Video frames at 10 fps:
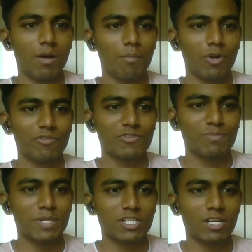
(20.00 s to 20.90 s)
letters
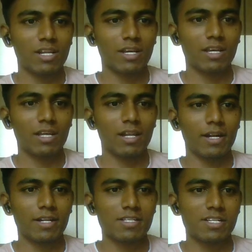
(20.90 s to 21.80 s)
in this particular word.
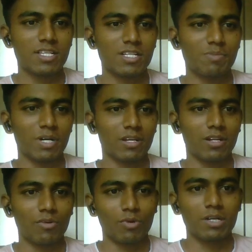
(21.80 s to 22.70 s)
And
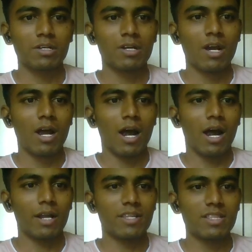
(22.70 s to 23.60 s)
then the special
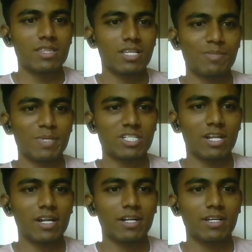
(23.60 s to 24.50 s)
letter in the sense,
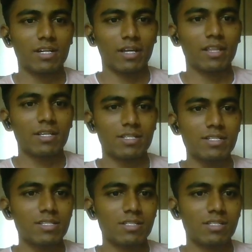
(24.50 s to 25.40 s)
suppose
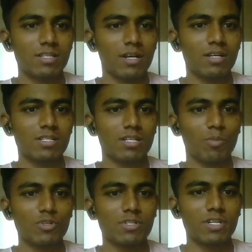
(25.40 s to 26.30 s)
it should
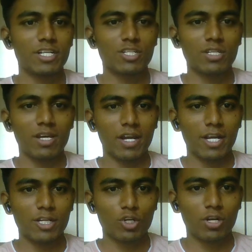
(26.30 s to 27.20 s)
contain both
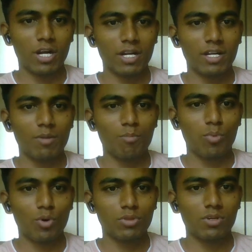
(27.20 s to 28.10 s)
lowercase as well
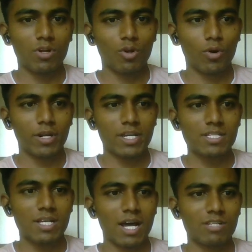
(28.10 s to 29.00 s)
as the
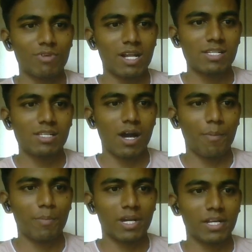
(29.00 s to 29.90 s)
uppercase. And then
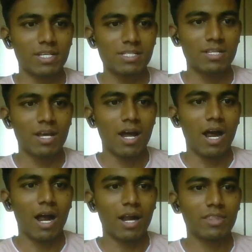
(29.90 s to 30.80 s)
every lower
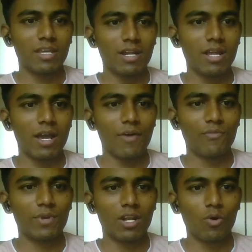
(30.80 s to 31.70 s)
occurrence of
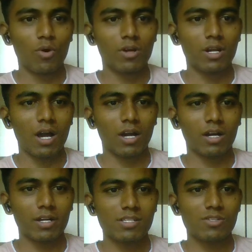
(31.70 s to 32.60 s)
C
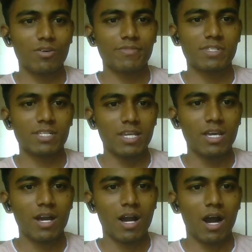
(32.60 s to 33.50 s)
appears before the
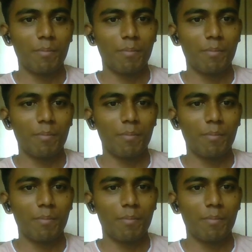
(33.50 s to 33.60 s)
first